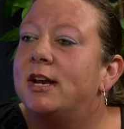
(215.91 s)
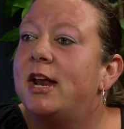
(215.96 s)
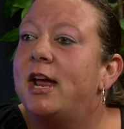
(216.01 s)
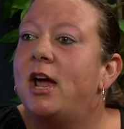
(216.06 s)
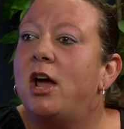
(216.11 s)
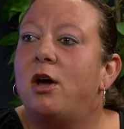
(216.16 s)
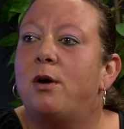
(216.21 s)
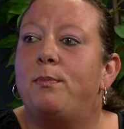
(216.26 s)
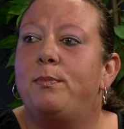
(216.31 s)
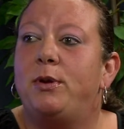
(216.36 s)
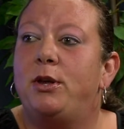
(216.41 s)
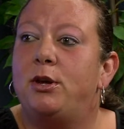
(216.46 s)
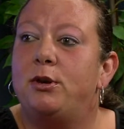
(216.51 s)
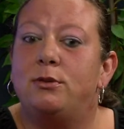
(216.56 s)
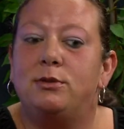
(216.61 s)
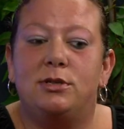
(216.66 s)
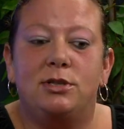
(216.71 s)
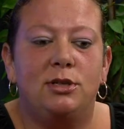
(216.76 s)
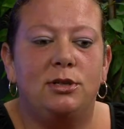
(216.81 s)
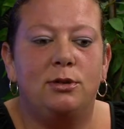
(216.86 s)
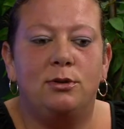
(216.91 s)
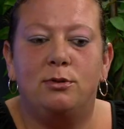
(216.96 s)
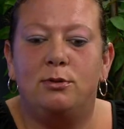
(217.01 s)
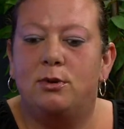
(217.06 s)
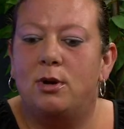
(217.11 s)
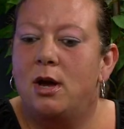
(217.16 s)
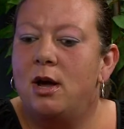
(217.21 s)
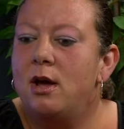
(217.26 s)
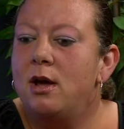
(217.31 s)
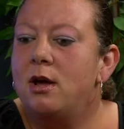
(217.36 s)
going to help you
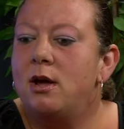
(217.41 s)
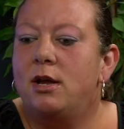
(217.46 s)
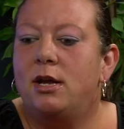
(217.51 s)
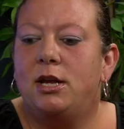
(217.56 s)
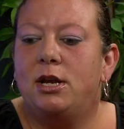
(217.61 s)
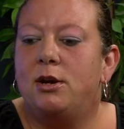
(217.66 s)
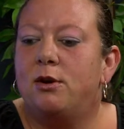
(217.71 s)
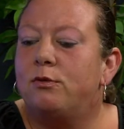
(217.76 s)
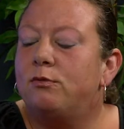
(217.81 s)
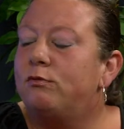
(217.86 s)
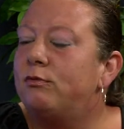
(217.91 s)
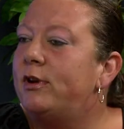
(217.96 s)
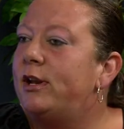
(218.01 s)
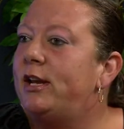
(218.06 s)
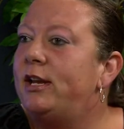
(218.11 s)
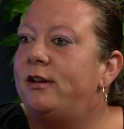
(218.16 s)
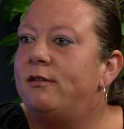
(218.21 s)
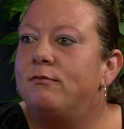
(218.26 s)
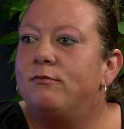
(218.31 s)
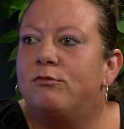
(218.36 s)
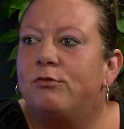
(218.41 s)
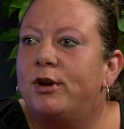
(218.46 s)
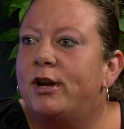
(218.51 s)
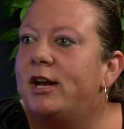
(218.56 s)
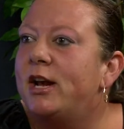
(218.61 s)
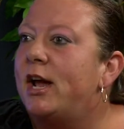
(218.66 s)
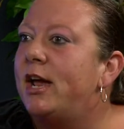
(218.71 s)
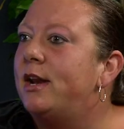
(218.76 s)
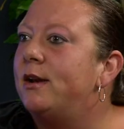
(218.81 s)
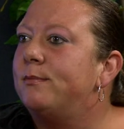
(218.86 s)
to you know read
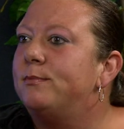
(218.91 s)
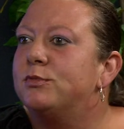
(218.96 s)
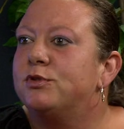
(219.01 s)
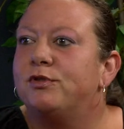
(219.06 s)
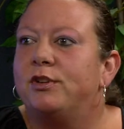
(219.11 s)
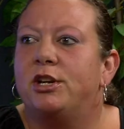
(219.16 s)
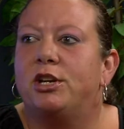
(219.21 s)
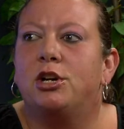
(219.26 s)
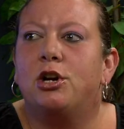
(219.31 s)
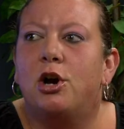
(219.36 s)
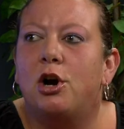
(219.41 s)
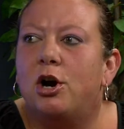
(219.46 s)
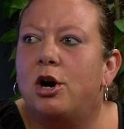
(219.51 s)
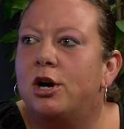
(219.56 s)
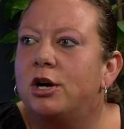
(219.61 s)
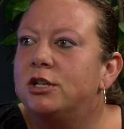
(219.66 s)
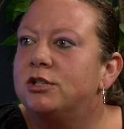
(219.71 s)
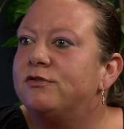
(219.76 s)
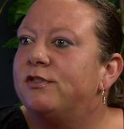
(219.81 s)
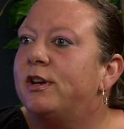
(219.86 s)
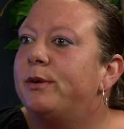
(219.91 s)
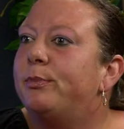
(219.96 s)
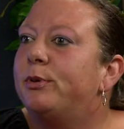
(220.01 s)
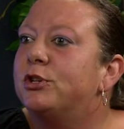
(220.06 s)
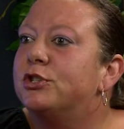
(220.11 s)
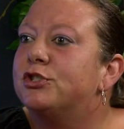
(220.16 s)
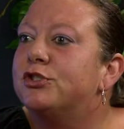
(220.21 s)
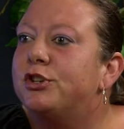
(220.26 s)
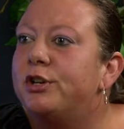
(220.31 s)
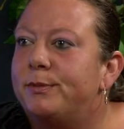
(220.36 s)
read items read cards read
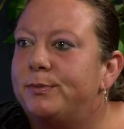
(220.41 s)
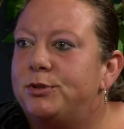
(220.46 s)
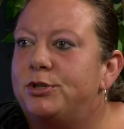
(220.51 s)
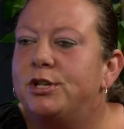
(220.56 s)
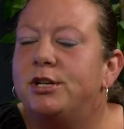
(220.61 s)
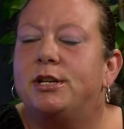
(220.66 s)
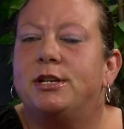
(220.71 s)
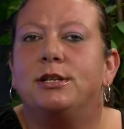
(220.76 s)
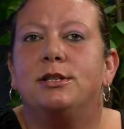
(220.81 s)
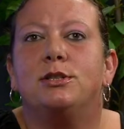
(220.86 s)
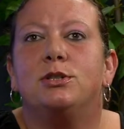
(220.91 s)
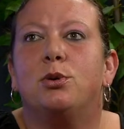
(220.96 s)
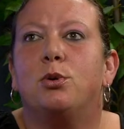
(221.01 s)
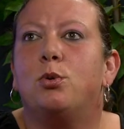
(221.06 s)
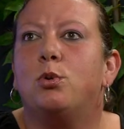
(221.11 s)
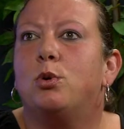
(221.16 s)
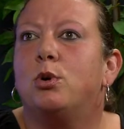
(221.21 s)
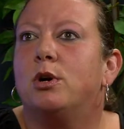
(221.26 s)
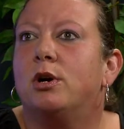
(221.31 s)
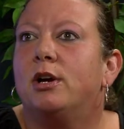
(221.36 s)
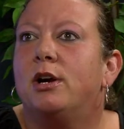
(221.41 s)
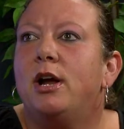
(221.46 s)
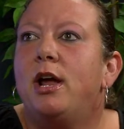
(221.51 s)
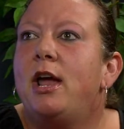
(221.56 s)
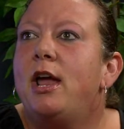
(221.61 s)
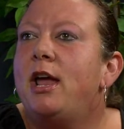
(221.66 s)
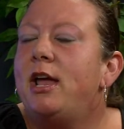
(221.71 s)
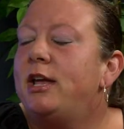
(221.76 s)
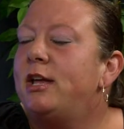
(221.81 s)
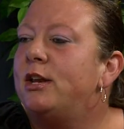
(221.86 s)
prescriptions or
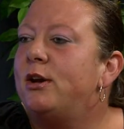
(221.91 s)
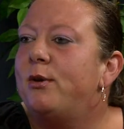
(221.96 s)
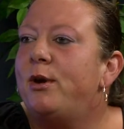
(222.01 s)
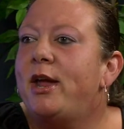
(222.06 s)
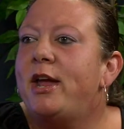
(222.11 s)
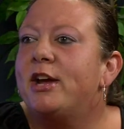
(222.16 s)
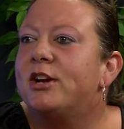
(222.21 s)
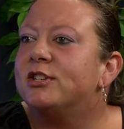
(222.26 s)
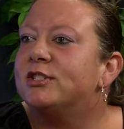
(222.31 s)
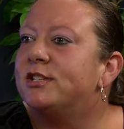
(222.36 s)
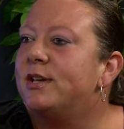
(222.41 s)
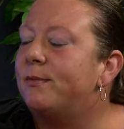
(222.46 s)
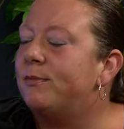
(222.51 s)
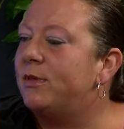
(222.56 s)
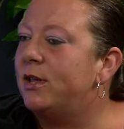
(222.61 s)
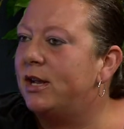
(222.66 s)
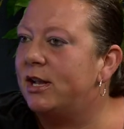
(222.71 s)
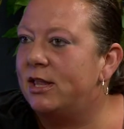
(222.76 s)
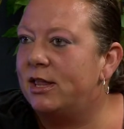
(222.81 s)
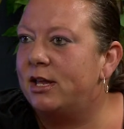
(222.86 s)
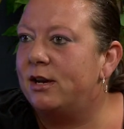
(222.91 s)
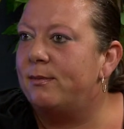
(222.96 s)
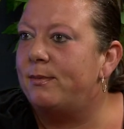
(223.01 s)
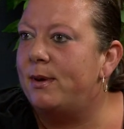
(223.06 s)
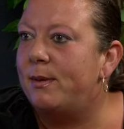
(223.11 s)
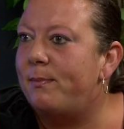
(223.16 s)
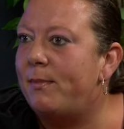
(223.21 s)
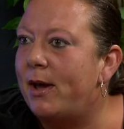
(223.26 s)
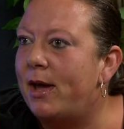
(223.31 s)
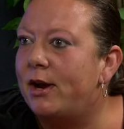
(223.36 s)
you know hear something a little
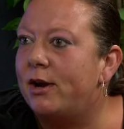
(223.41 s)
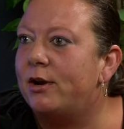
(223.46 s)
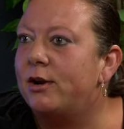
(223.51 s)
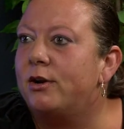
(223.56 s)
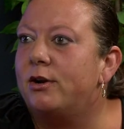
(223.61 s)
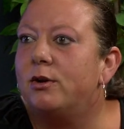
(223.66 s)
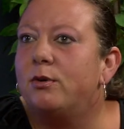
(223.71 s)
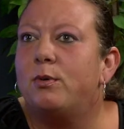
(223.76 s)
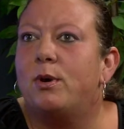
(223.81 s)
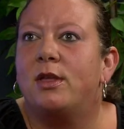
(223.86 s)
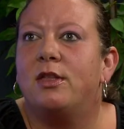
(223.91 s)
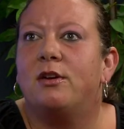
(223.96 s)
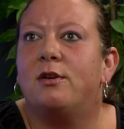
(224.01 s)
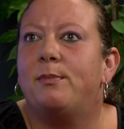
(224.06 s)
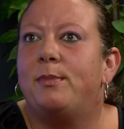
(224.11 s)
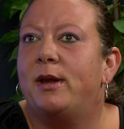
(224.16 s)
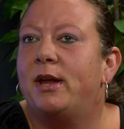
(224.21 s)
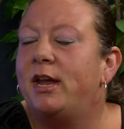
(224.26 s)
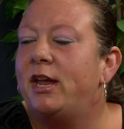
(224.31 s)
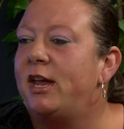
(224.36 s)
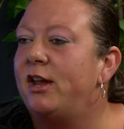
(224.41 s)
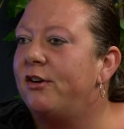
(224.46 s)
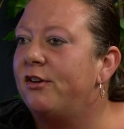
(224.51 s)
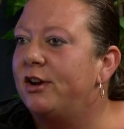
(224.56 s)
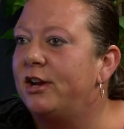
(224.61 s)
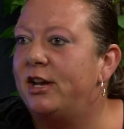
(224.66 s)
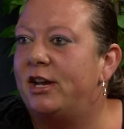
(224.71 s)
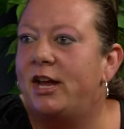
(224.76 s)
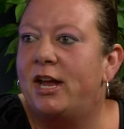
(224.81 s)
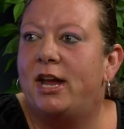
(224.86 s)
bit better whether it be a
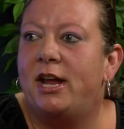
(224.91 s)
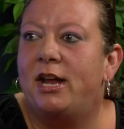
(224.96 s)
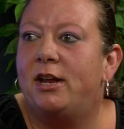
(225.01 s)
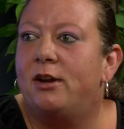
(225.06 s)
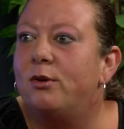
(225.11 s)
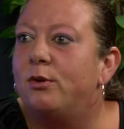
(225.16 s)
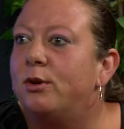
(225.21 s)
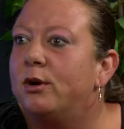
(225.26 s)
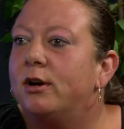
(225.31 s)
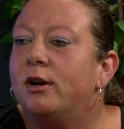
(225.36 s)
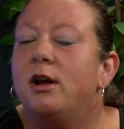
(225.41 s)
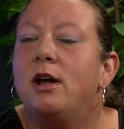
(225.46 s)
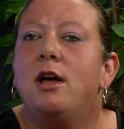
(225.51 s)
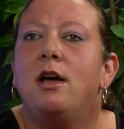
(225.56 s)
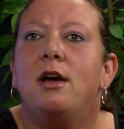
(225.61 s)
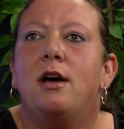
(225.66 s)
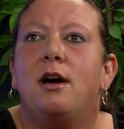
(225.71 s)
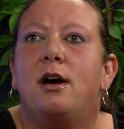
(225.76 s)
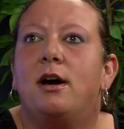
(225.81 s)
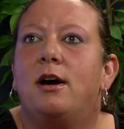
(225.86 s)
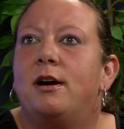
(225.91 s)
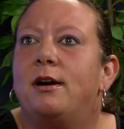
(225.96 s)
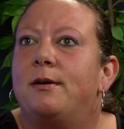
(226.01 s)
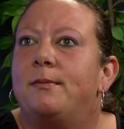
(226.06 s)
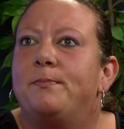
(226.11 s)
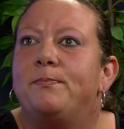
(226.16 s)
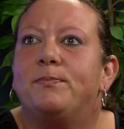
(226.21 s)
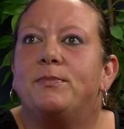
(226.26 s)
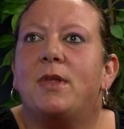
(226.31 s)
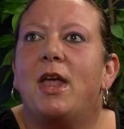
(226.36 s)
hearing aid or
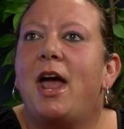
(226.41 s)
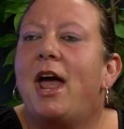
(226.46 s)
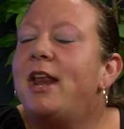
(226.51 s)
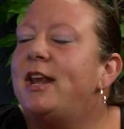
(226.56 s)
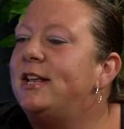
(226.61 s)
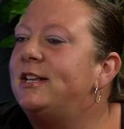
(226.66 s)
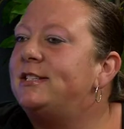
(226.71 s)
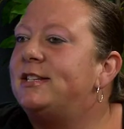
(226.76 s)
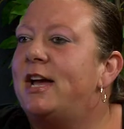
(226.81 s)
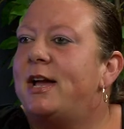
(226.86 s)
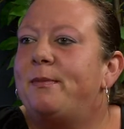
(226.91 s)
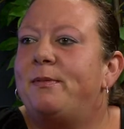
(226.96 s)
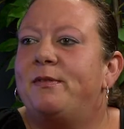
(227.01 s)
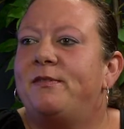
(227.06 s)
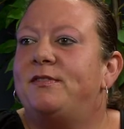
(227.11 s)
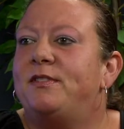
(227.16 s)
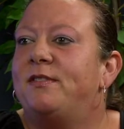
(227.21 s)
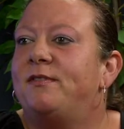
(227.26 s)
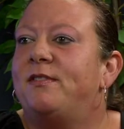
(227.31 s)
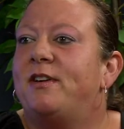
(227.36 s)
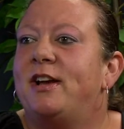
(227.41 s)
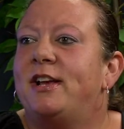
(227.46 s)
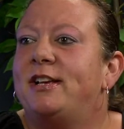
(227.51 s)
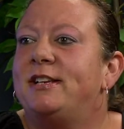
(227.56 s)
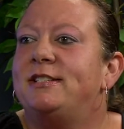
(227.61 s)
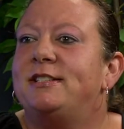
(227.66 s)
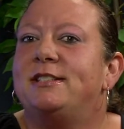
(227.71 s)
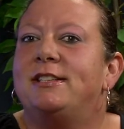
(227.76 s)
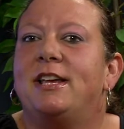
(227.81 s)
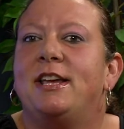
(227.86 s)
um, any type of
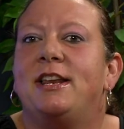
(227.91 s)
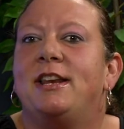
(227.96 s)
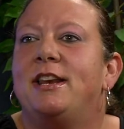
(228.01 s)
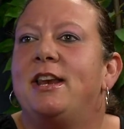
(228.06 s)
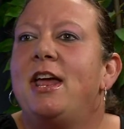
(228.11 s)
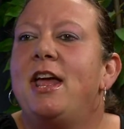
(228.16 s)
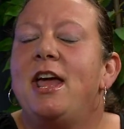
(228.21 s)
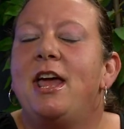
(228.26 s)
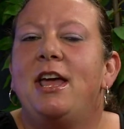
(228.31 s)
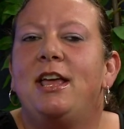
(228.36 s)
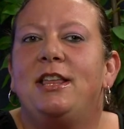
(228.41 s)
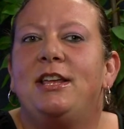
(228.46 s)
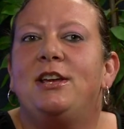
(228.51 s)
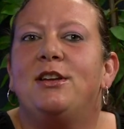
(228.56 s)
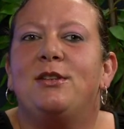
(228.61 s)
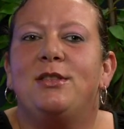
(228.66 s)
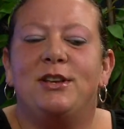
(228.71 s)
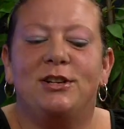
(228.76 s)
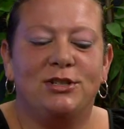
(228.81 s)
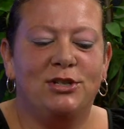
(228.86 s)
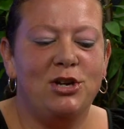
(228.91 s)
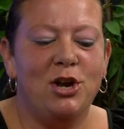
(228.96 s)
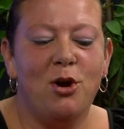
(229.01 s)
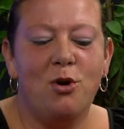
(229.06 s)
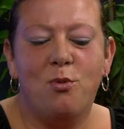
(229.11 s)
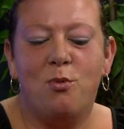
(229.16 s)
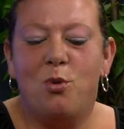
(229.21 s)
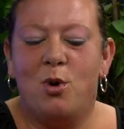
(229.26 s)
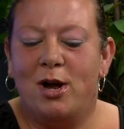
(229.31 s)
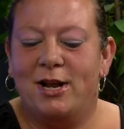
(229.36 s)
device and you know there's
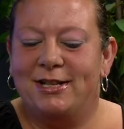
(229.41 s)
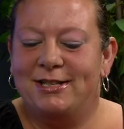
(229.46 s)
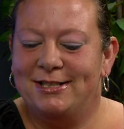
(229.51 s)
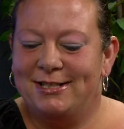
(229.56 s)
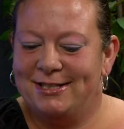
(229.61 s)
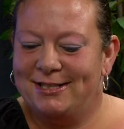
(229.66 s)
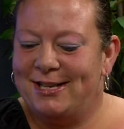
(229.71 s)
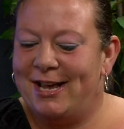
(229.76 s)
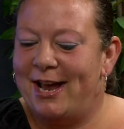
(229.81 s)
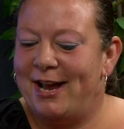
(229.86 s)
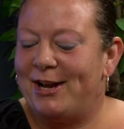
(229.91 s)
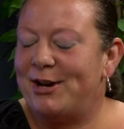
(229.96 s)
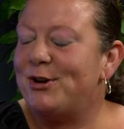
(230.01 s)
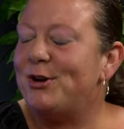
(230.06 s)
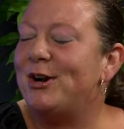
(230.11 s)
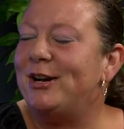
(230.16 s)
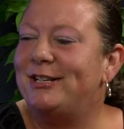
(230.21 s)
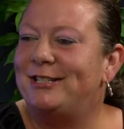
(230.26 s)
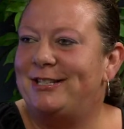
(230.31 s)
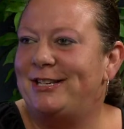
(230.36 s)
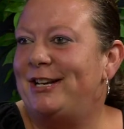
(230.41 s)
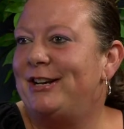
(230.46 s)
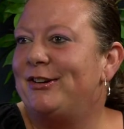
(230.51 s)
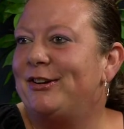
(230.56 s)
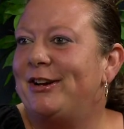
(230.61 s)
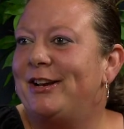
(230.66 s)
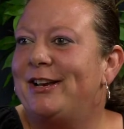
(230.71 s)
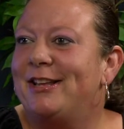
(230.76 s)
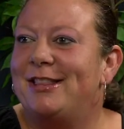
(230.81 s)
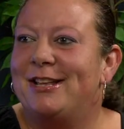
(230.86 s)
no one set
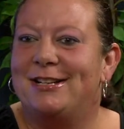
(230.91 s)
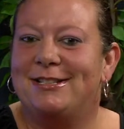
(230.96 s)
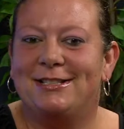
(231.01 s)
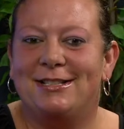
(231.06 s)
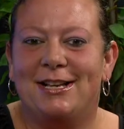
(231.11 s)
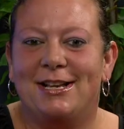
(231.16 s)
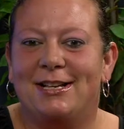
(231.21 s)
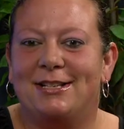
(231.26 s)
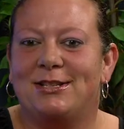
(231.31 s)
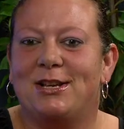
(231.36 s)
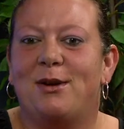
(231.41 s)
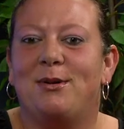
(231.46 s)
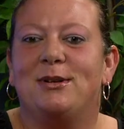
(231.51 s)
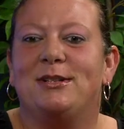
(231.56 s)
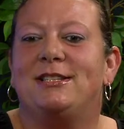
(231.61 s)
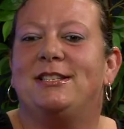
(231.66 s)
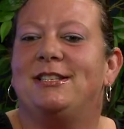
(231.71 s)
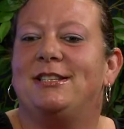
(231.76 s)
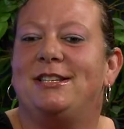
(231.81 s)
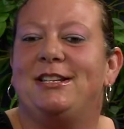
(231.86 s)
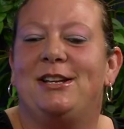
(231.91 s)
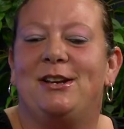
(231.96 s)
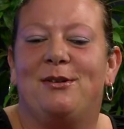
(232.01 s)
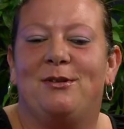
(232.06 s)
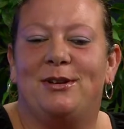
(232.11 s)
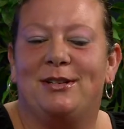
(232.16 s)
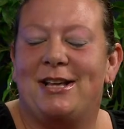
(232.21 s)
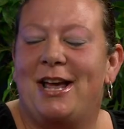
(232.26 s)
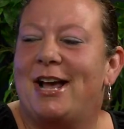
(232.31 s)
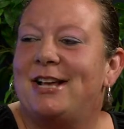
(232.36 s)
criteria that says oh it's you know
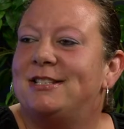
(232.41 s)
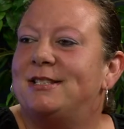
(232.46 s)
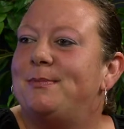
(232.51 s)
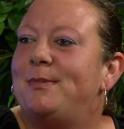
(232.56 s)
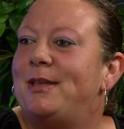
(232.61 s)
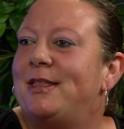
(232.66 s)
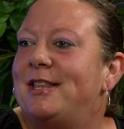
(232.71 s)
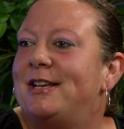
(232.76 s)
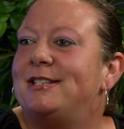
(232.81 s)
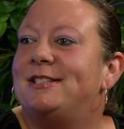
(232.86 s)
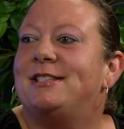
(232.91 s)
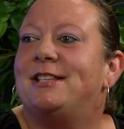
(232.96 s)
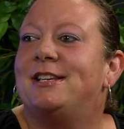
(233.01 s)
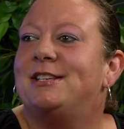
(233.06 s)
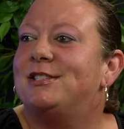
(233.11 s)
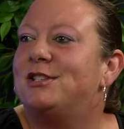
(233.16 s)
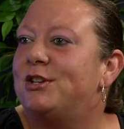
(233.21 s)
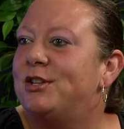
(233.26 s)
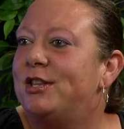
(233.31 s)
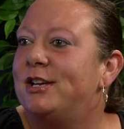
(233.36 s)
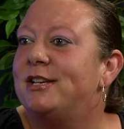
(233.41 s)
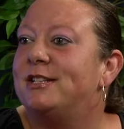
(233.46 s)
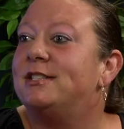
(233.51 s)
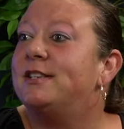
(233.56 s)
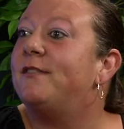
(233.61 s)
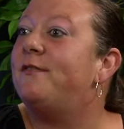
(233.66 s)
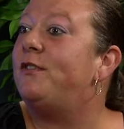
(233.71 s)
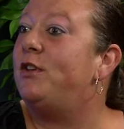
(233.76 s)
it has to be this this or this right.